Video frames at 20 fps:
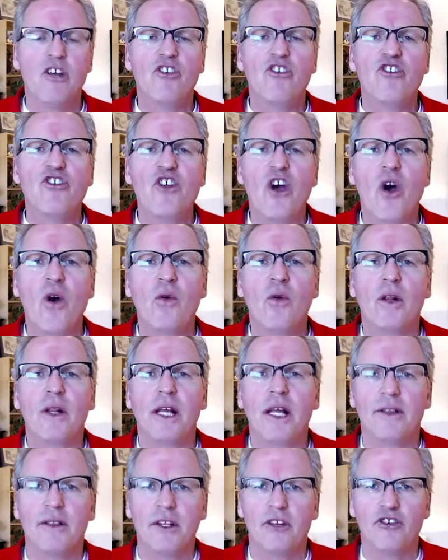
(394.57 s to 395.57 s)
Don't
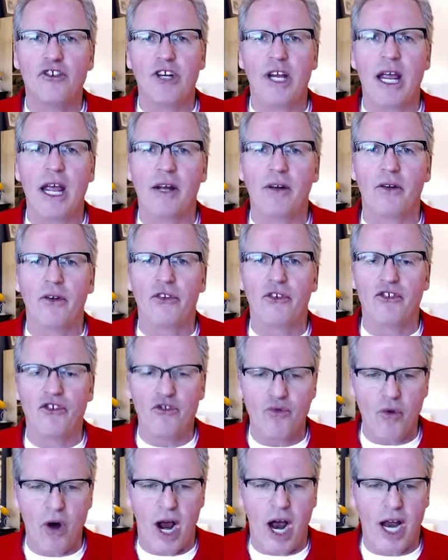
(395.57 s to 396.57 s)
let the channels
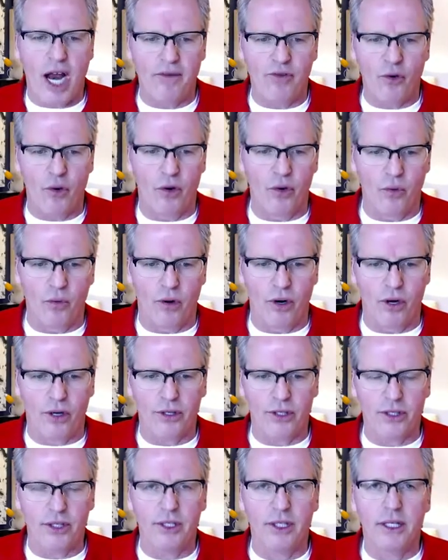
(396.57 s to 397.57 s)
drive your
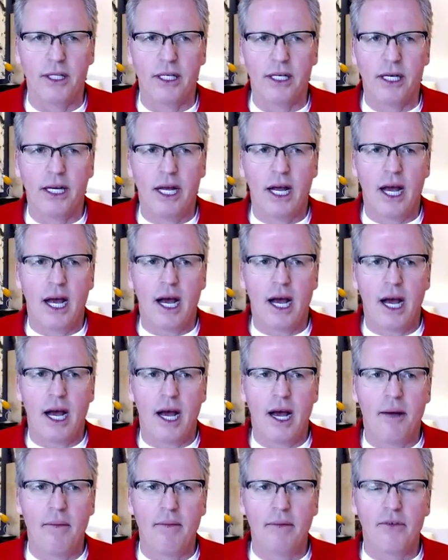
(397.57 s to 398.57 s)
work.
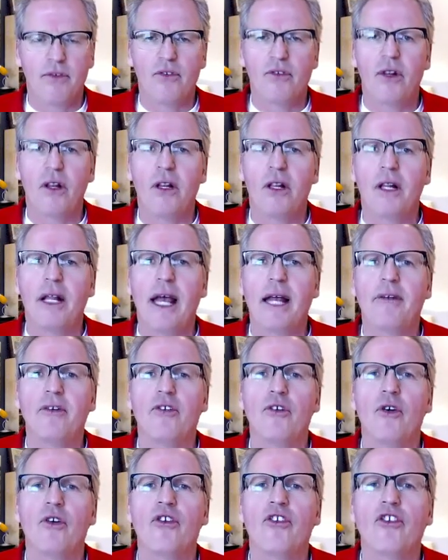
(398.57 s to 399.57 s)
Let
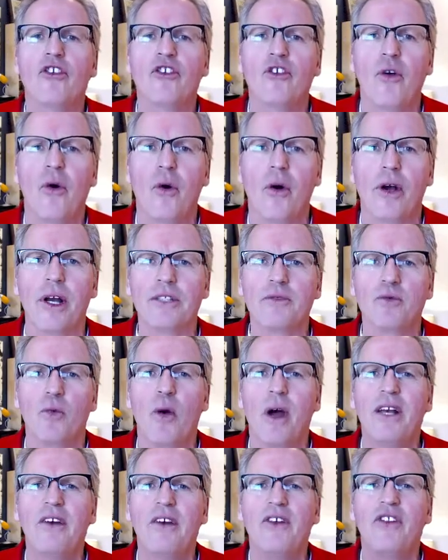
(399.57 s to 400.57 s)
your stories.
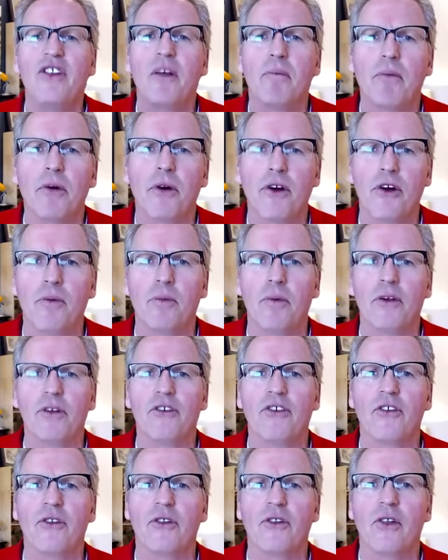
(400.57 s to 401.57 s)
What is the
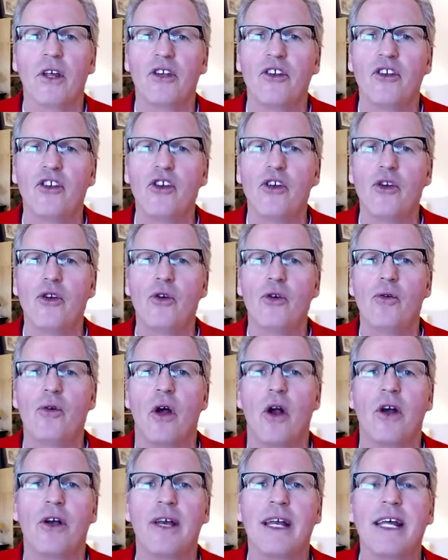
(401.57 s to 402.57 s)
purpose that you
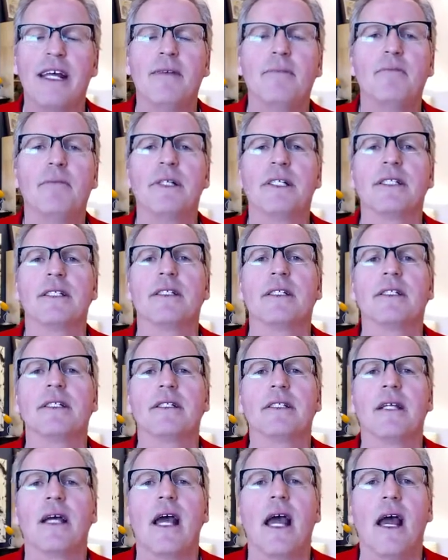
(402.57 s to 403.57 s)
are in
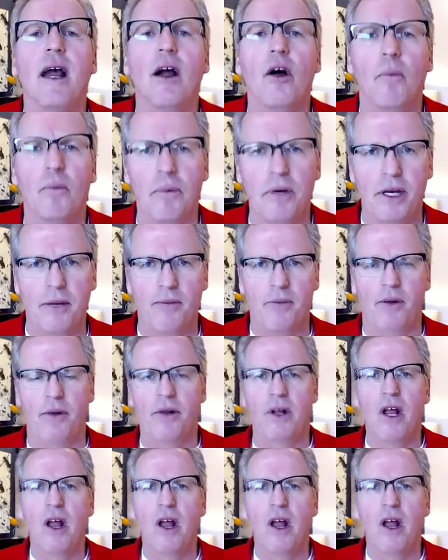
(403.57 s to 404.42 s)
business to help people?